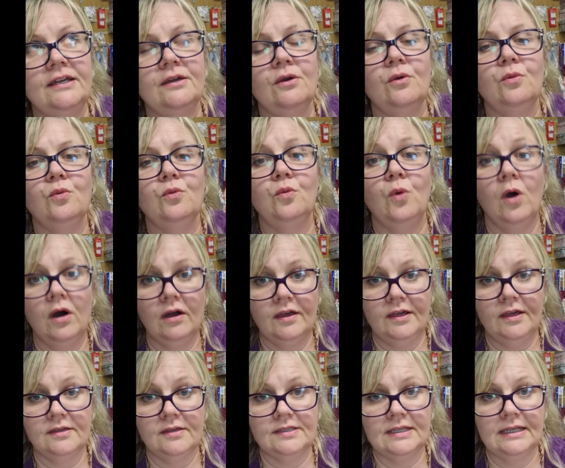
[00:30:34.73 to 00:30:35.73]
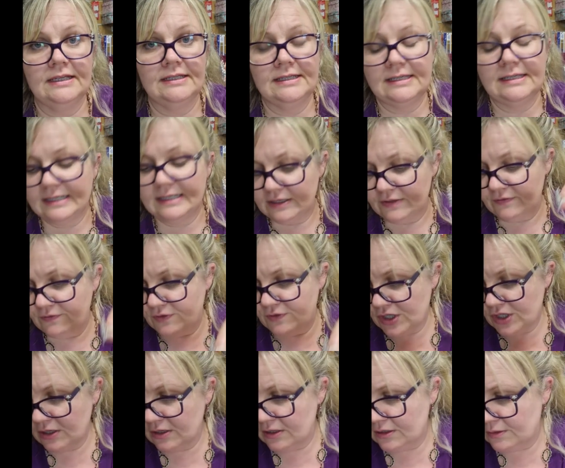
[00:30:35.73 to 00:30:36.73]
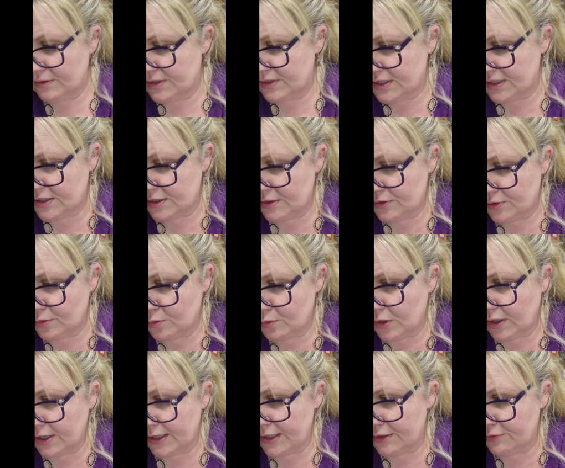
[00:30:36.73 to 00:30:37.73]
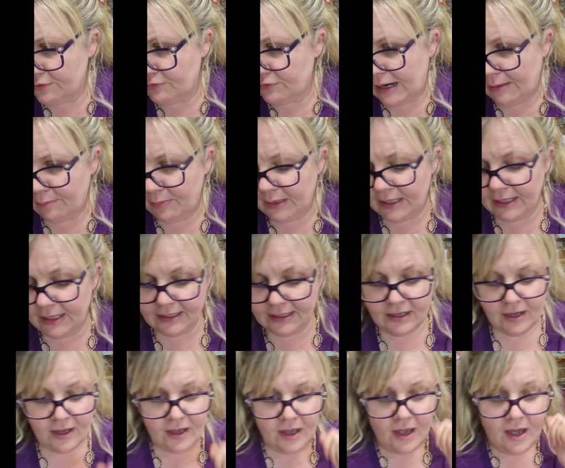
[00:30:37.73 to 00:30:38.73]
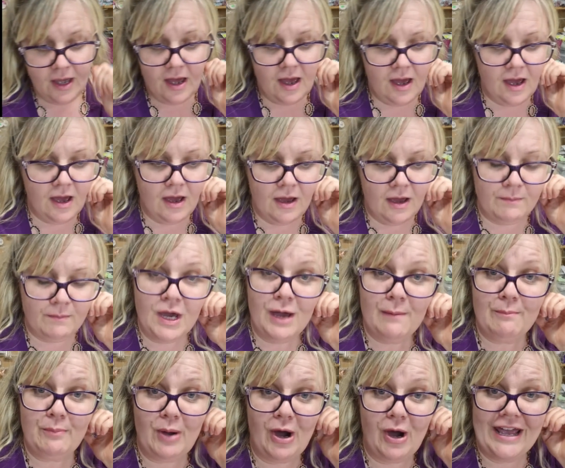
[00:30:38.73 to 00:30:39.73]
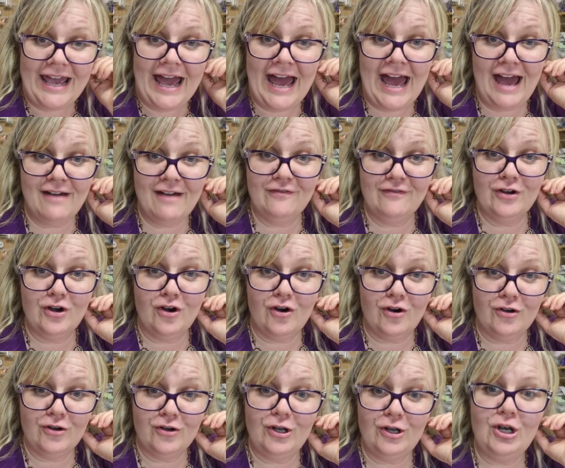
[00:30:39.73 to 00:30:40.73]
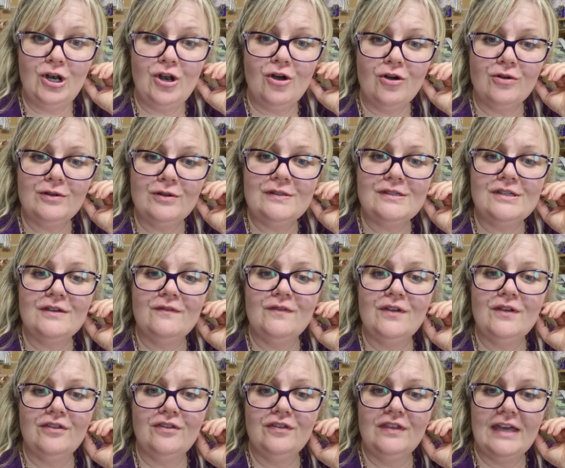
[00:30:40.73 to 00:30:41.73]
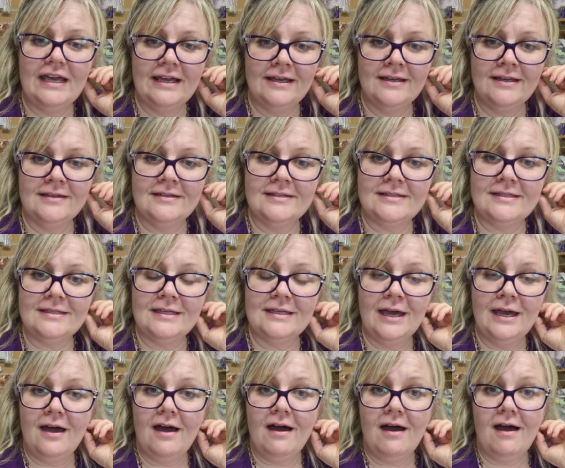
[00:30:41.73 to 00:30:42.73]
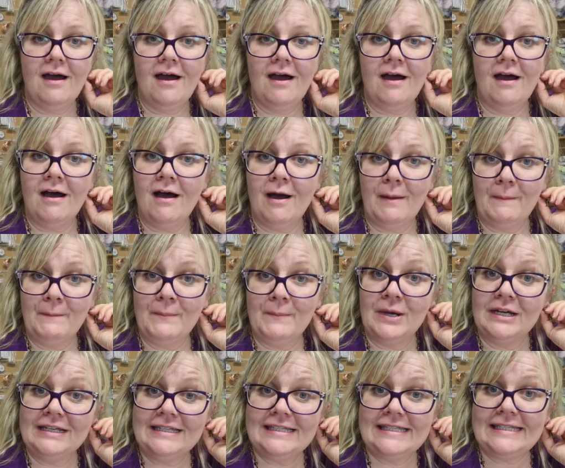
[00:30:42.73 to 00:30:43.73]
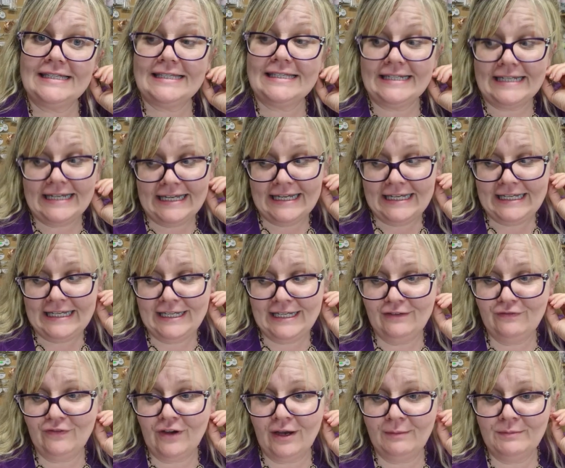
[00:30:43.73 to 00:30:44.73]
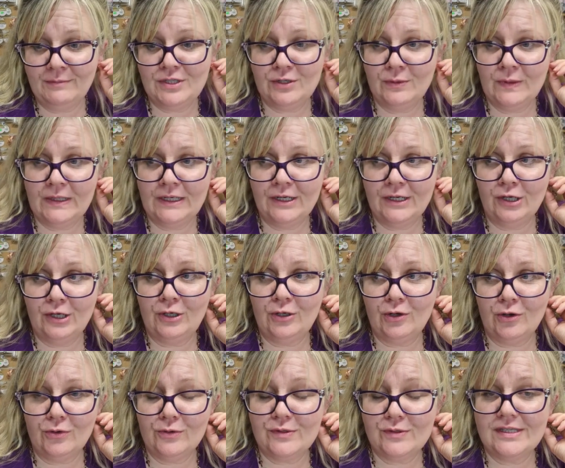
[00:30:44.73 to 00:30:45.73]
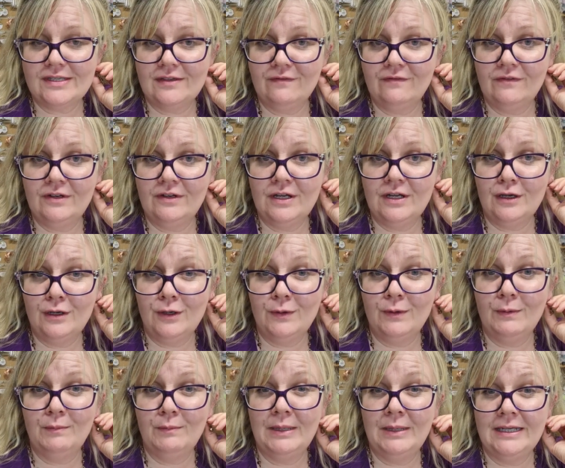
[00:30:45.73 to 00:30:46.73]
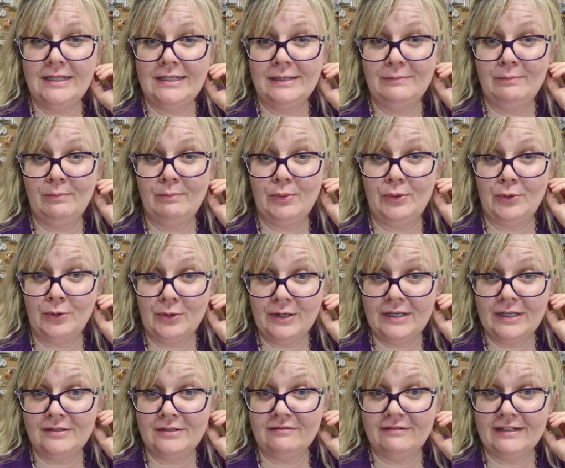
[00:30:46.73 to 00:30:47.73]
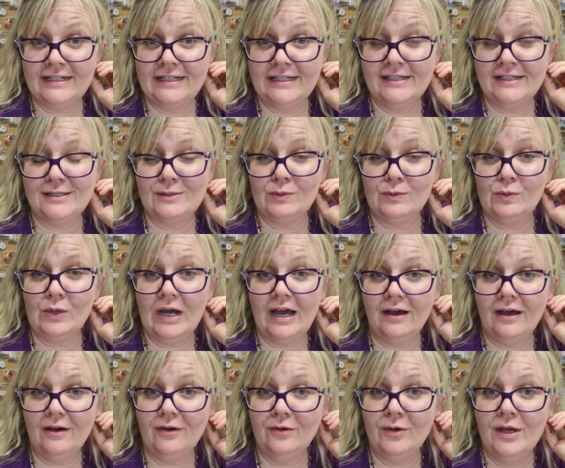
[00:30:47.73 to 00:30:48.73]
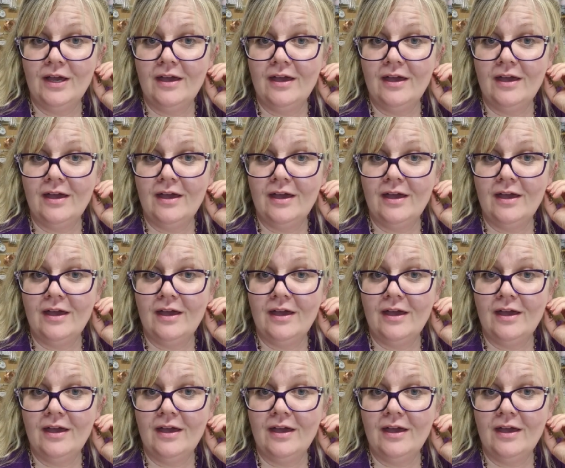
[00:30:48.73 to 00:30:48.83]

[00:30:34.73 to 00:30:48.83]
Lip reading: wires instead of two to do the wire wrapping. But I have got lots of things up my sleeve. I'm doing lots of new bead embroidery as well,